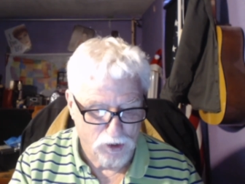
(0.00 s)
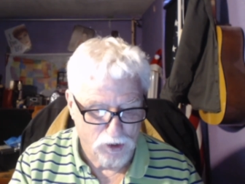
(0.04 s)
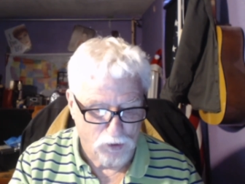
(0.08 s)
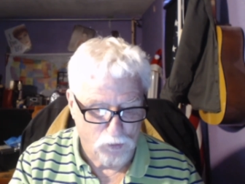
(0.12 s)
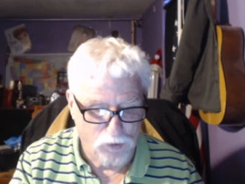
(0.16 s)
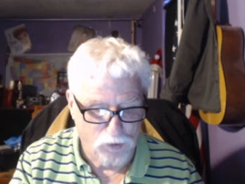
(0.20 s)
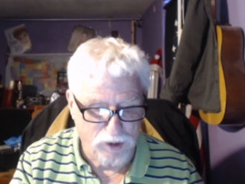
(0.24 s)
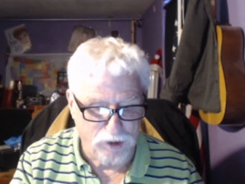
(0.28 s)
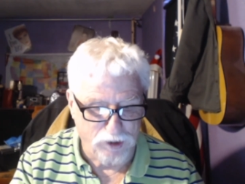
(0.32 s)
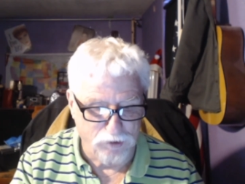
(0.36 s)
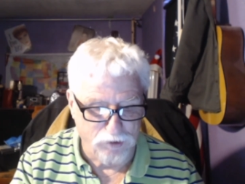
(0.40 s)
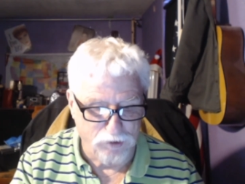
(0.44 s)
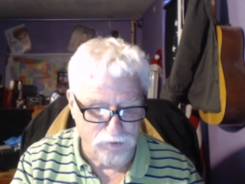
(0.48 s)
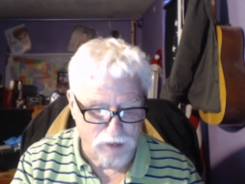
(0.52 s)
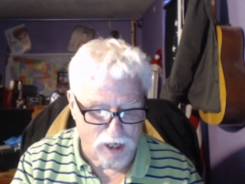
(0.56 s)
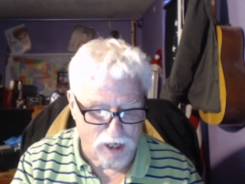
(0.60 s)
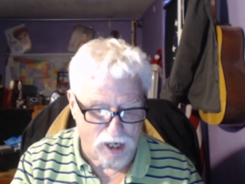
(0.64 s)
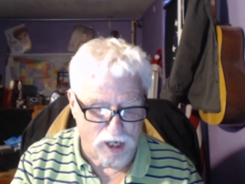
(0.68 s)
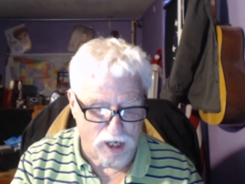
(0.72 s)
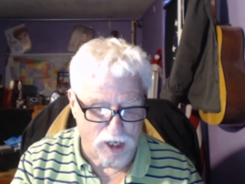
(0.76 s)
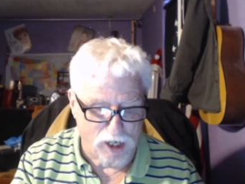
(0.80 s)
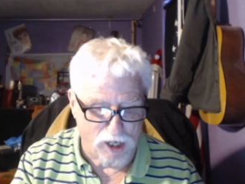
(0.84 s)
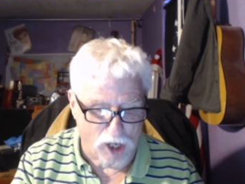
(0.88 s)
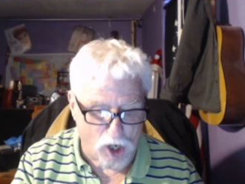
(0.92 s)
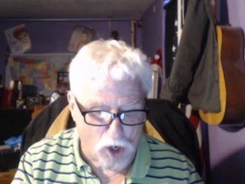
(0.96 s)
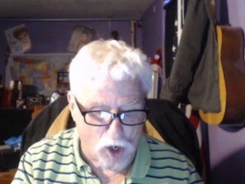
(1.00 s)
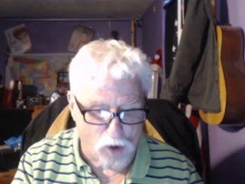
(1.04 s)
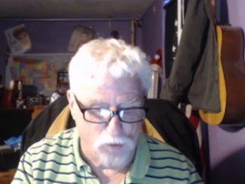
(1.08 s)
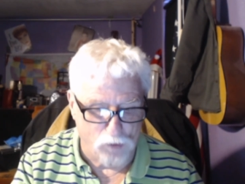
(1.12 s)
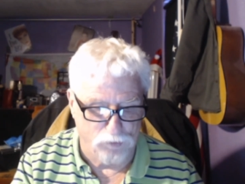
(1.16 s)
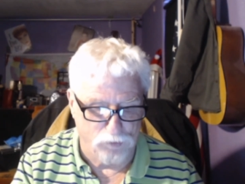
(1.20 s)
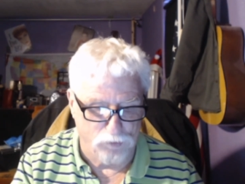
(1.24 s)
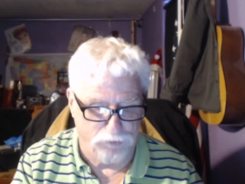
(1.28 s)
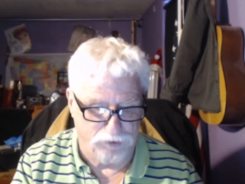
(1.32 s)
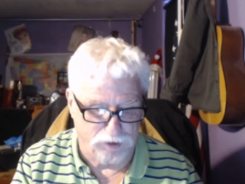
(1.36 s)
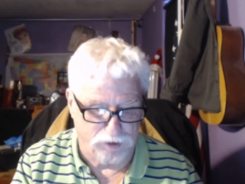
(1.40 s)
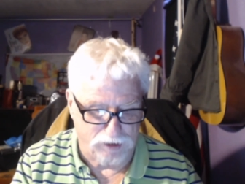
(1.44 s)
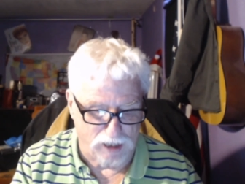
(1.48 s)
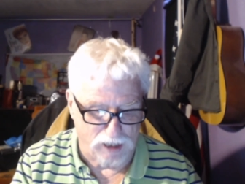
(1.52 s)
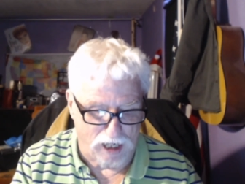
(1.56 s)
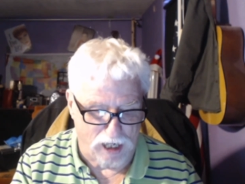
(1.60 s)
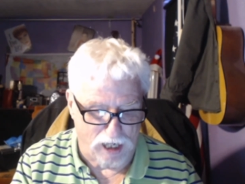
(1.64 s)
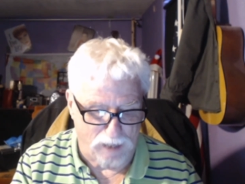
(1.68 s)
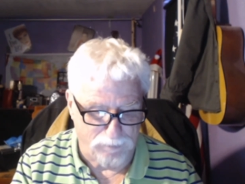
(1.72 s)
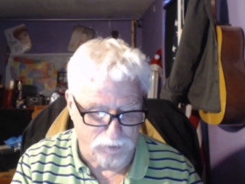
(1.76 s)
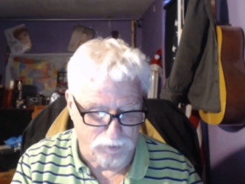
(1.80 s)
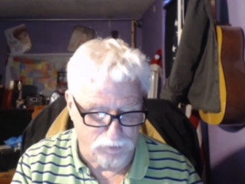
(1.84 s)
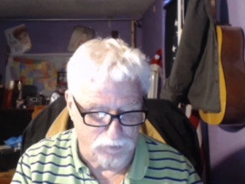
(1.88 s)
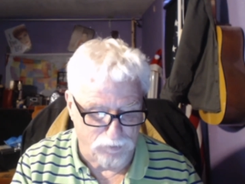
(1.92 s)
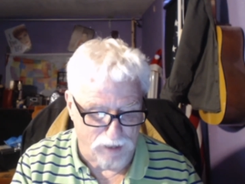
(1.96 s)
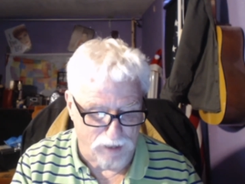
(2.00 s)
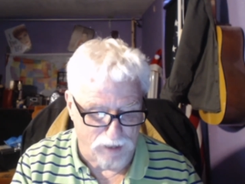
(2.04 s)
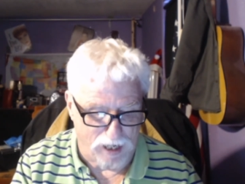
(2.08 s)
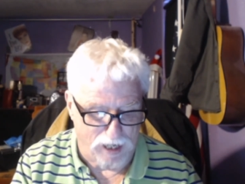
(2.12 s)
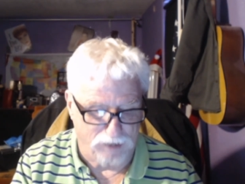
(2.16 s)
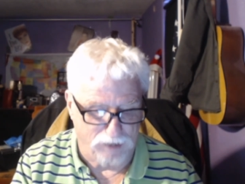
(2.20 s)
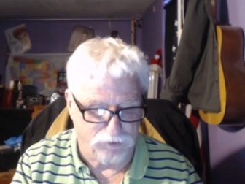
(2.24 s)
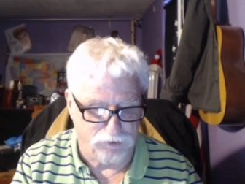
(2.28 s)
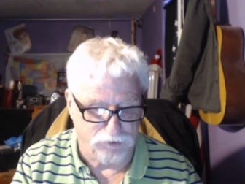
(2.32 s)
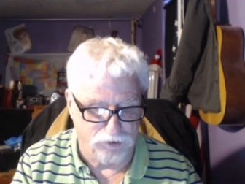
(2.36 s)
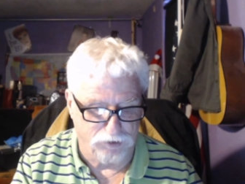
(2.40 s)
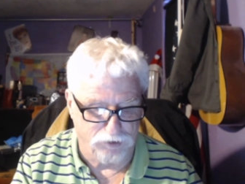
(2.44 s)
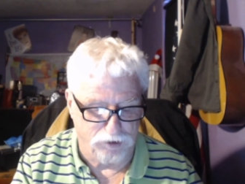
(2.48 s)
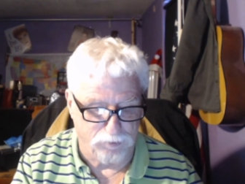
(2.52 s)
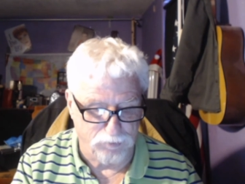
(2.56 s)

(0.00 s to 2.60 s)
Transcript: "We do not own the copyright to the